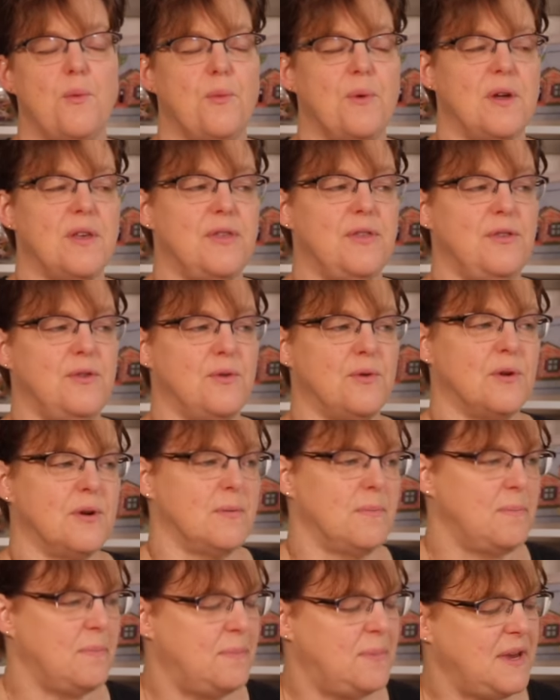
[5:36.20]
with
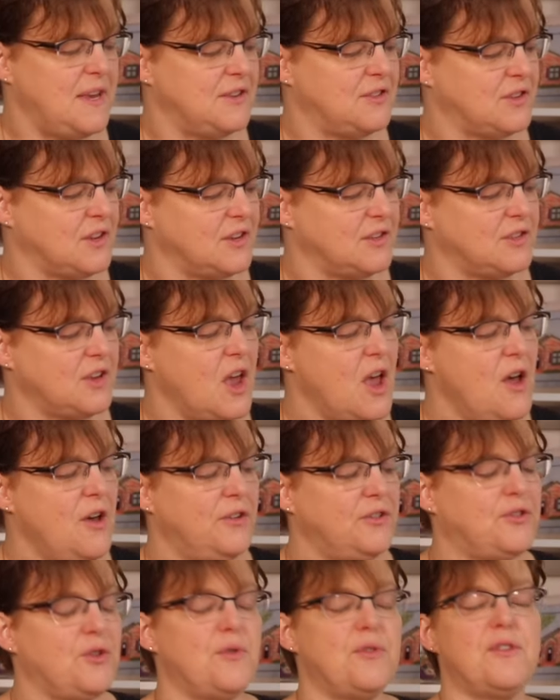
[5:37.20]
your pieces.
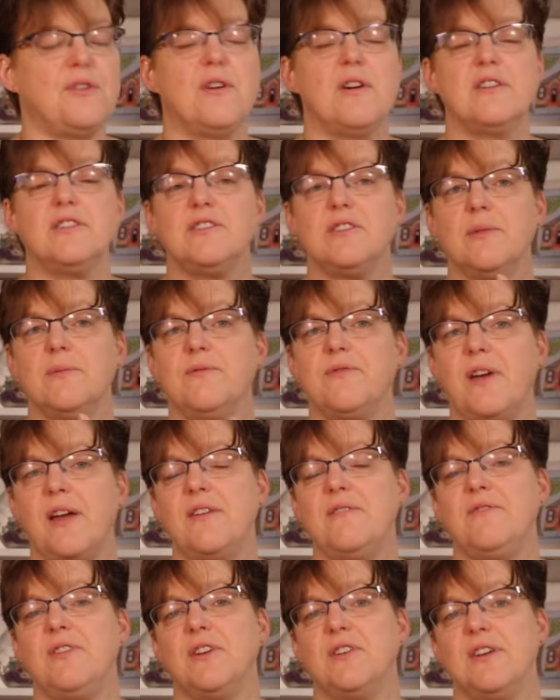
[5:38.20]
So there are some
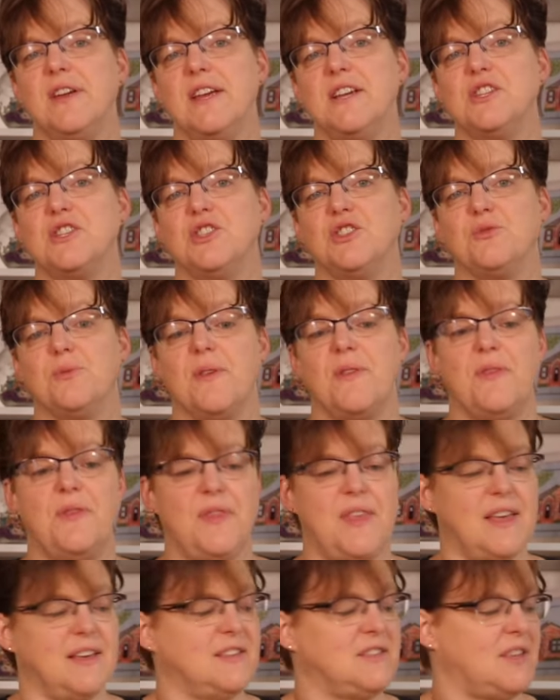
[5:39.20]
fun variations
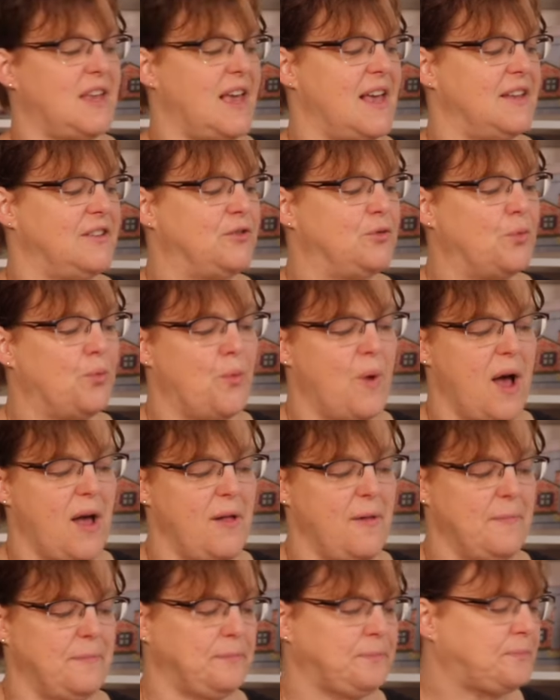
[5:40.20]
with this as
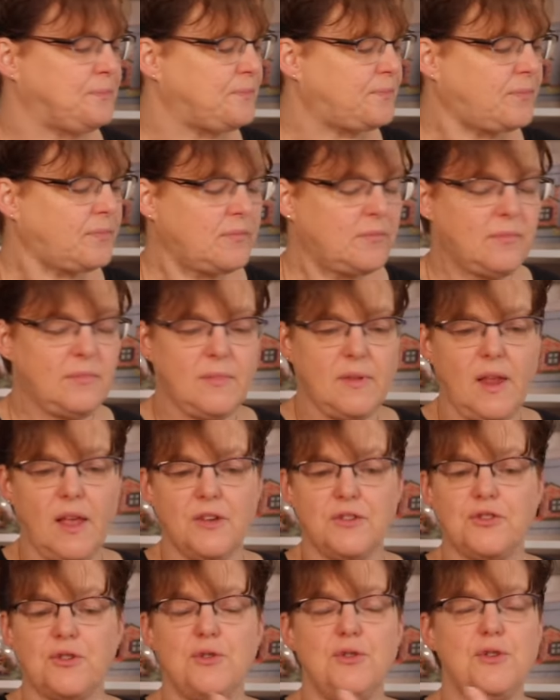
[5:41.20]
well.
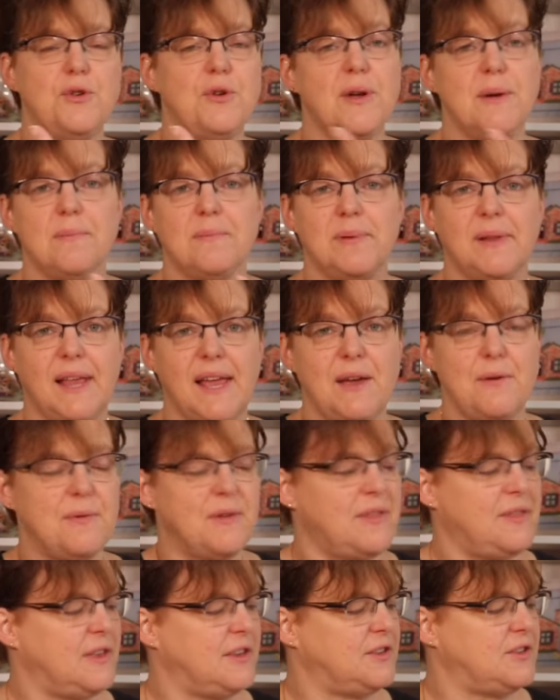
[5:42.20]
So you can play
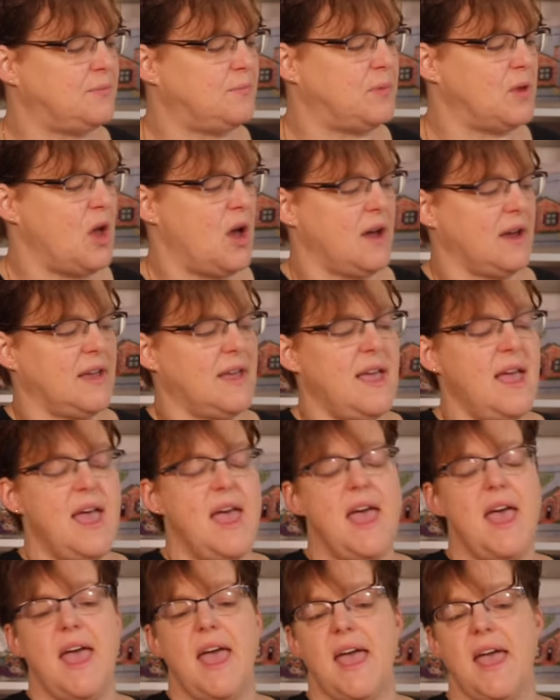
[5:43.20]
with this block
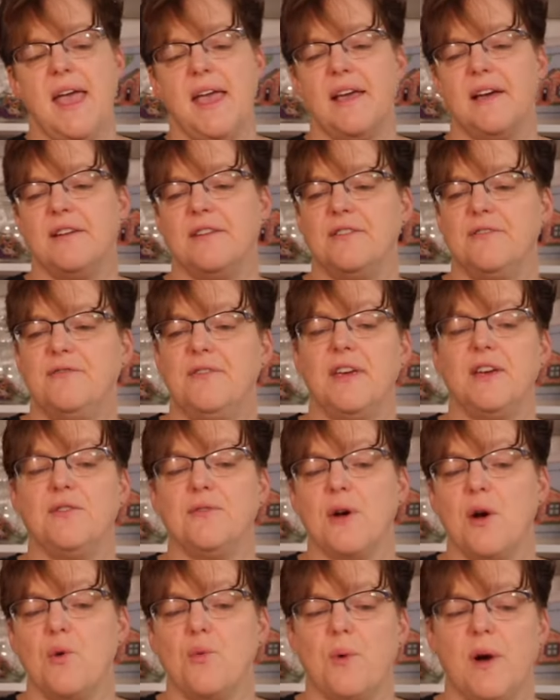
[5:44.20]
and
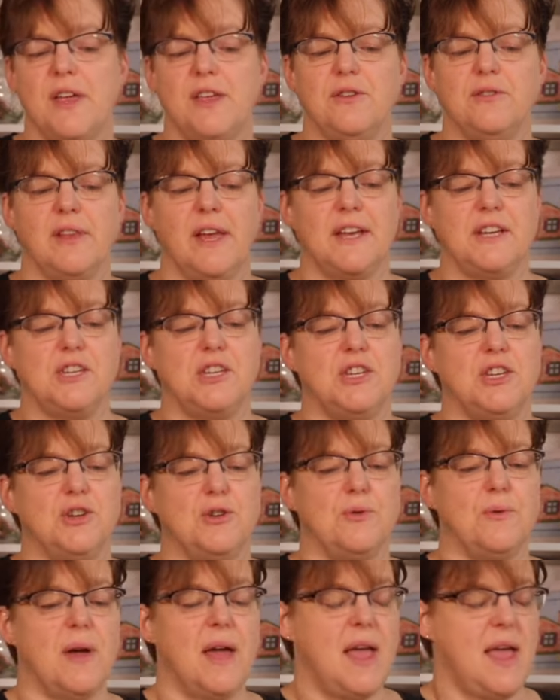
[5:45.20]
figure out what you like to
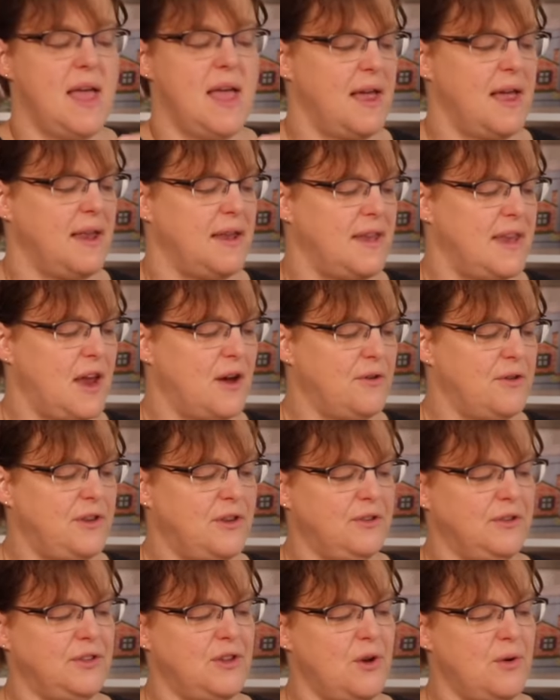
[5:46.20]
do. Now
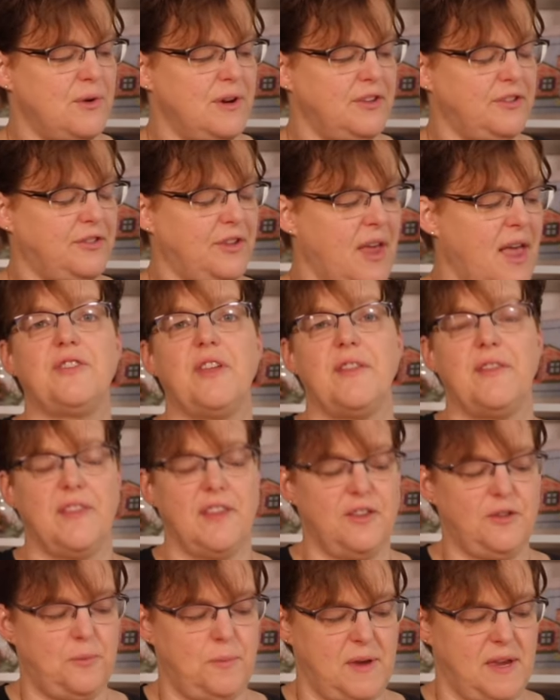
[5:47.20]
you'll notice that
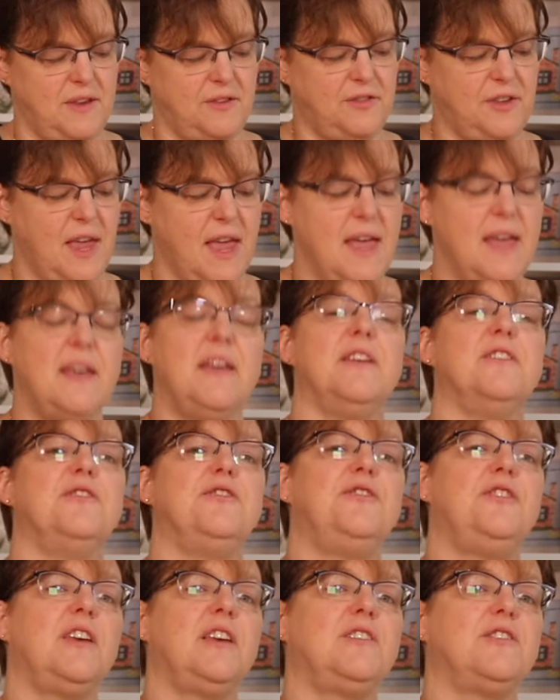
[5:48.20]
this piece is
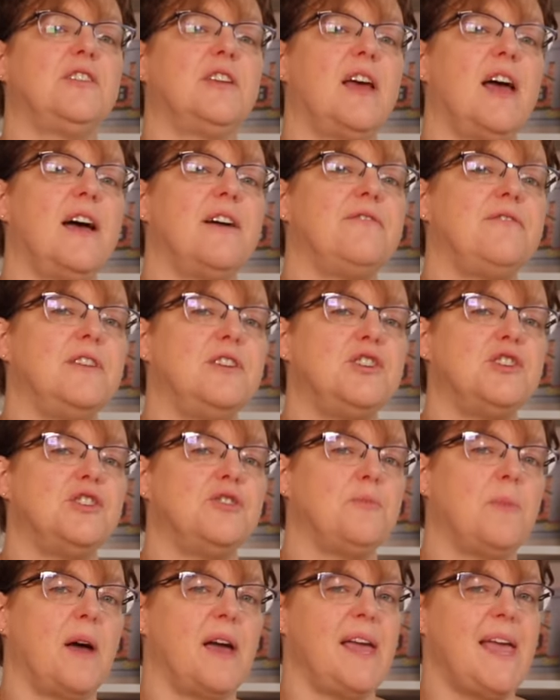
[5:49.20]
6.5
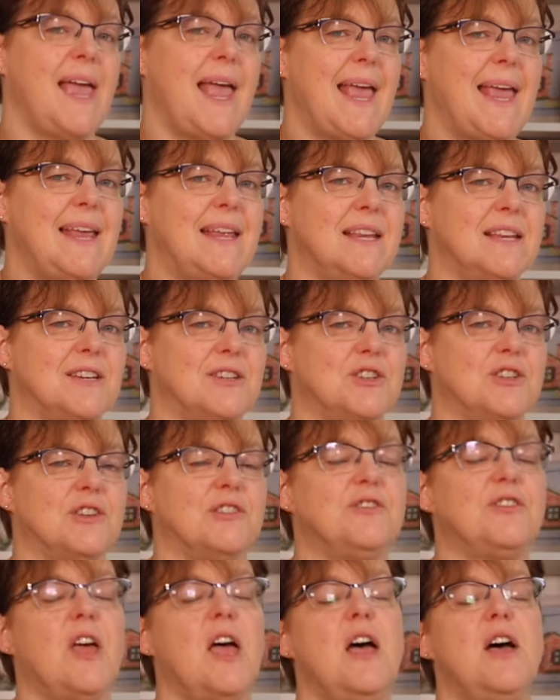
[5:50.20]
inches by 8
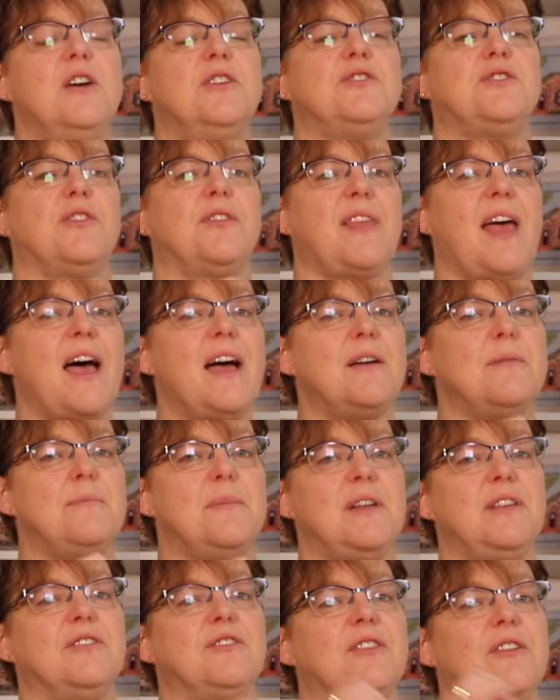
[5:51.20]
inches. So that
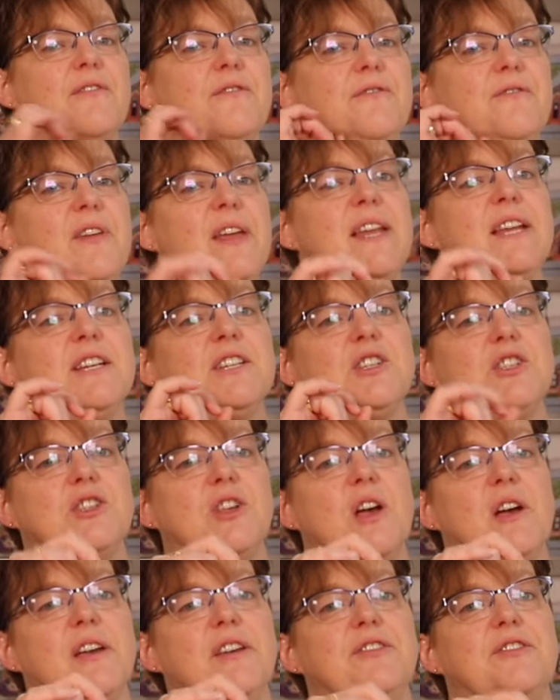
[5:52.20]
means the finished
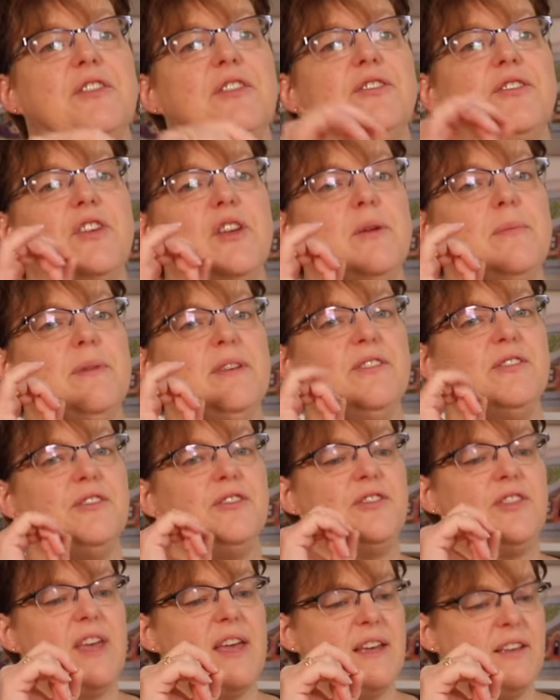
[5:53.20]
size is going to be
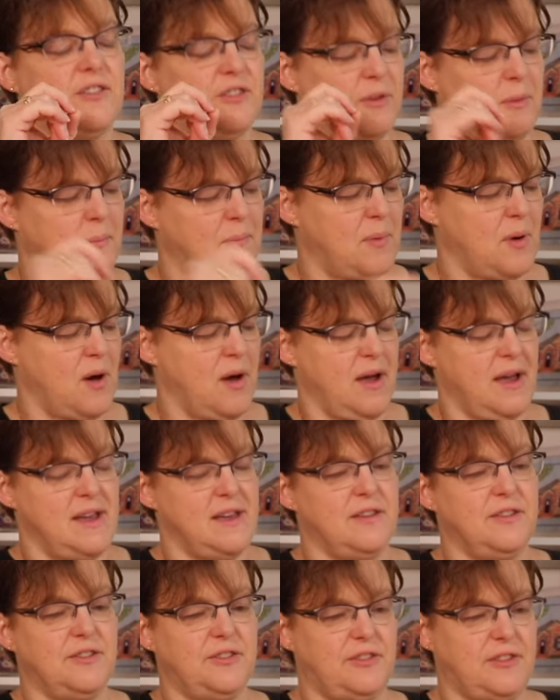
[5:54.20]
6
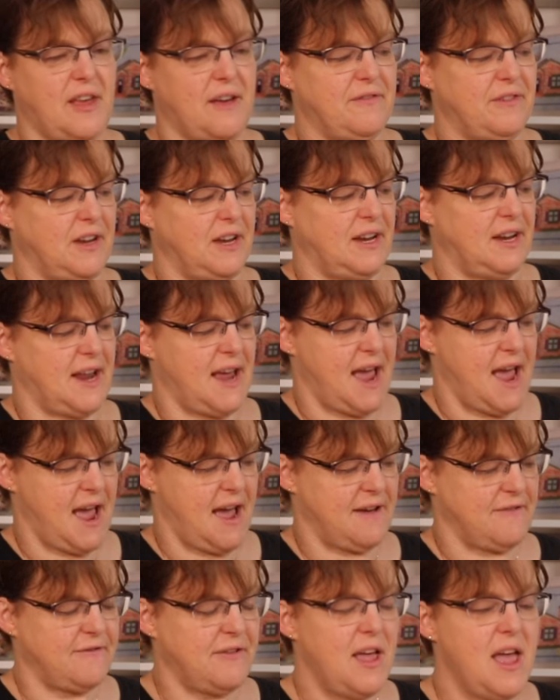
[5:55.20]
by
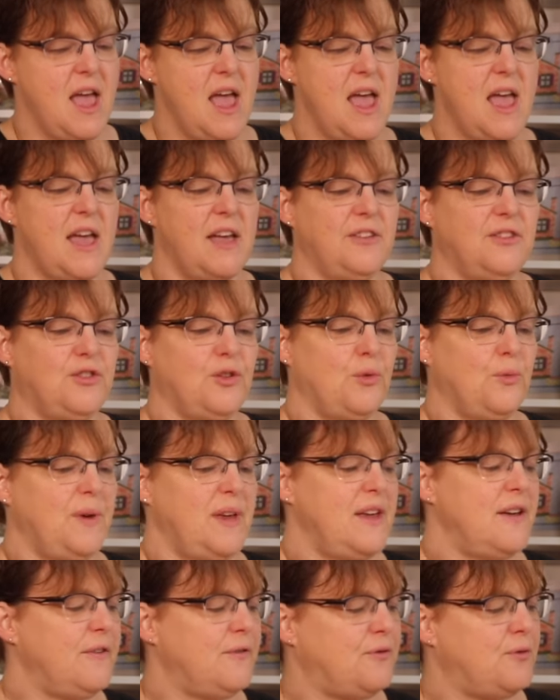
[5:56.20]
7.5. And so
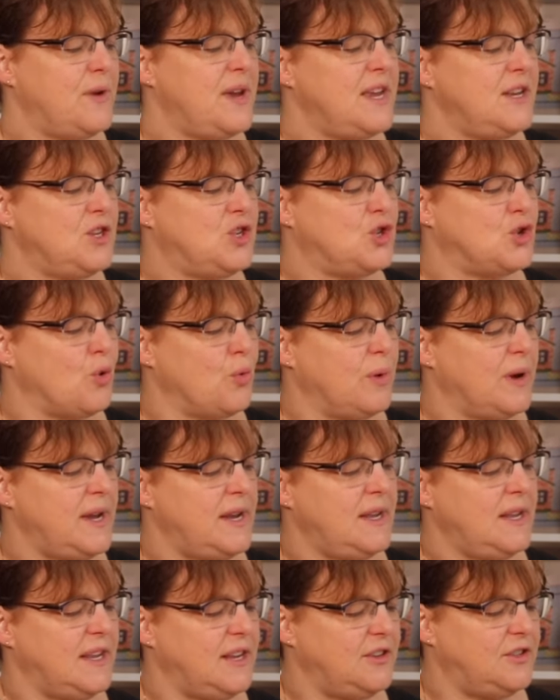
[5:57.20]
if we
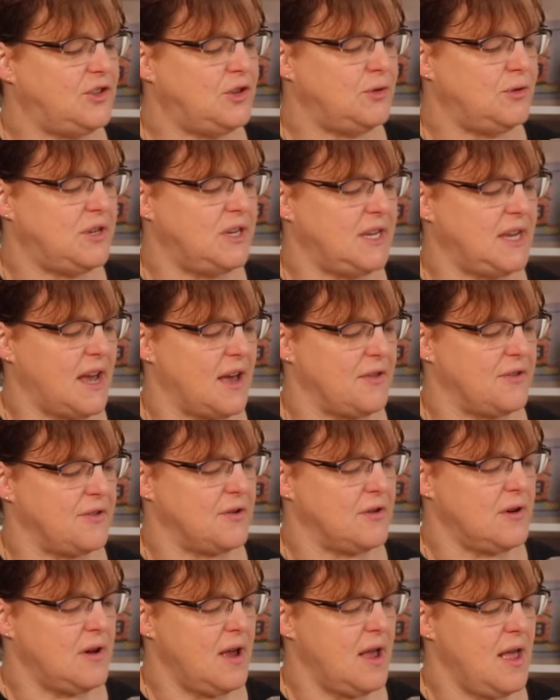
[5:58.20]
join these two
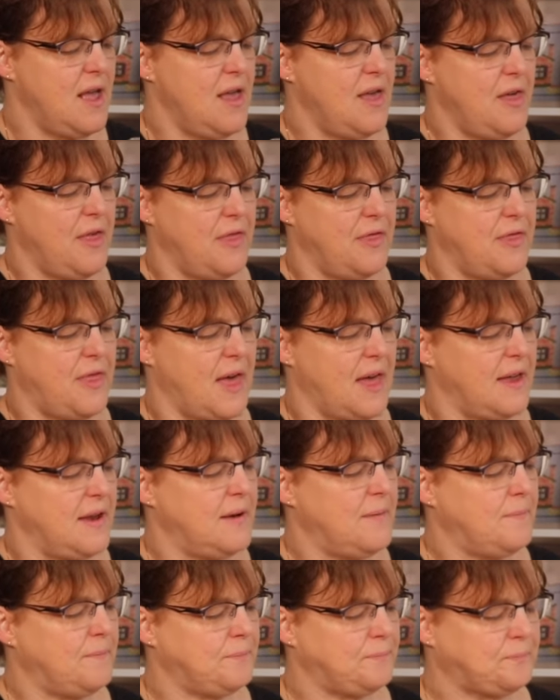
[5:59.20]
together,
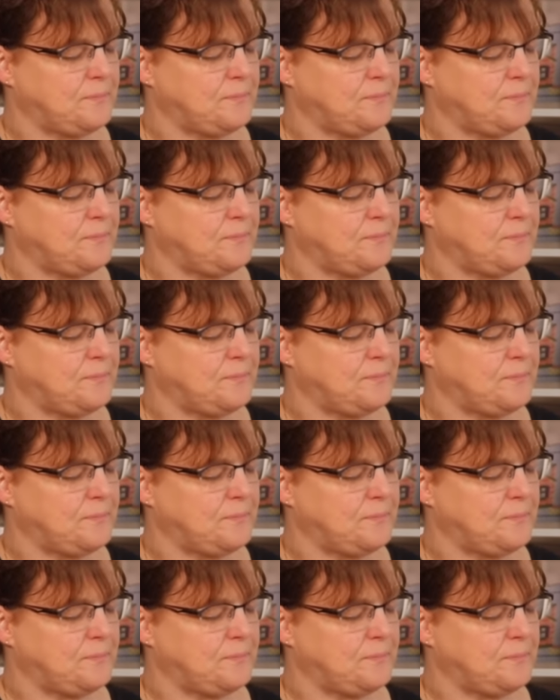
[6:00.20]
then